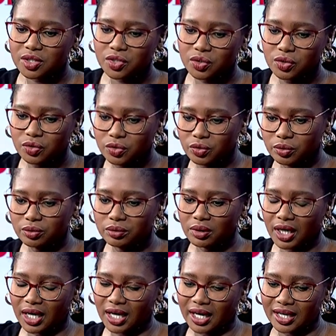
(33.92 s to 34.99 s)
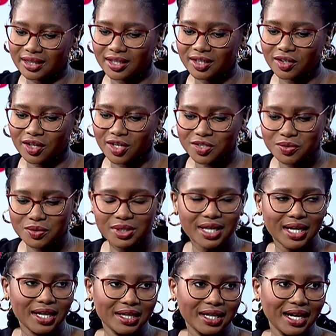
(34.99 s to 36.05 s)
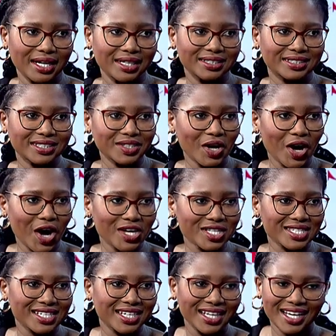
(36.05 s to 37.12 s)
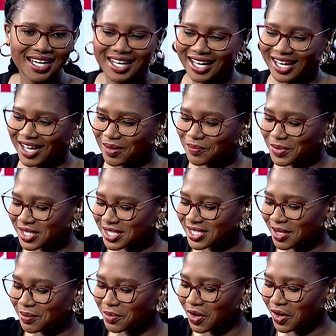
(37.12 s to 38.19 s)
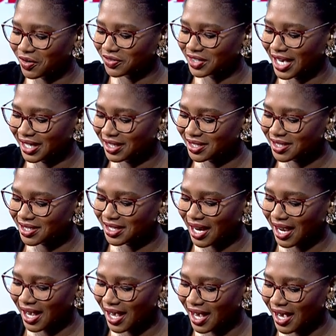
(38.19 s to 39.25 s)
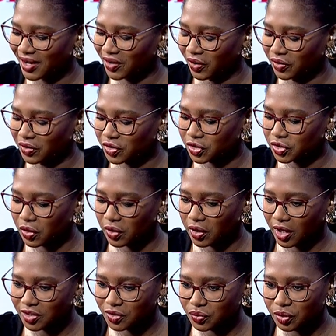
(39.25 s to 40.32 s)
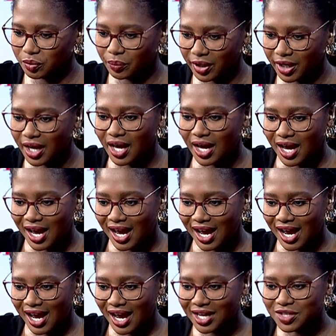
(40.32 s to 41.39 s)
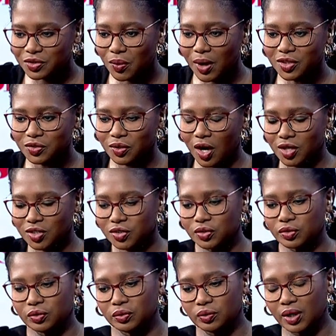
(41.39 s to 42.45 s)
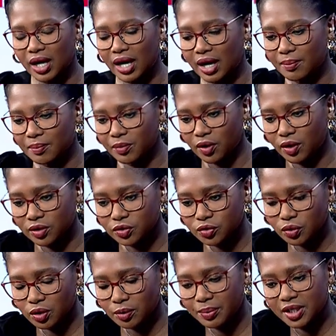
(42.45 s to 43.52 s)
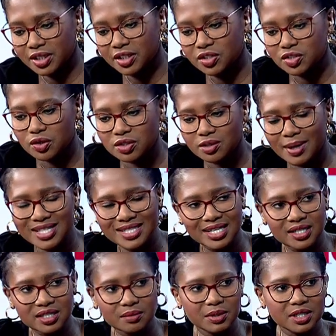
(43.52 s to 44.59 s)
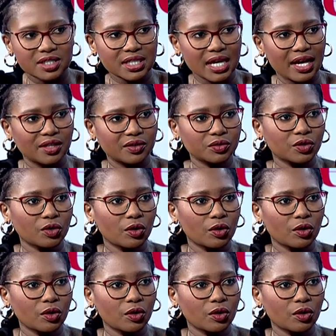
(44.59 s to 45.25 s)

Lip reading: to you, I think last week. I did ask some of the analysts that I had on the show last week, but I do want to ask you on your opinion. So it's about sentiment and,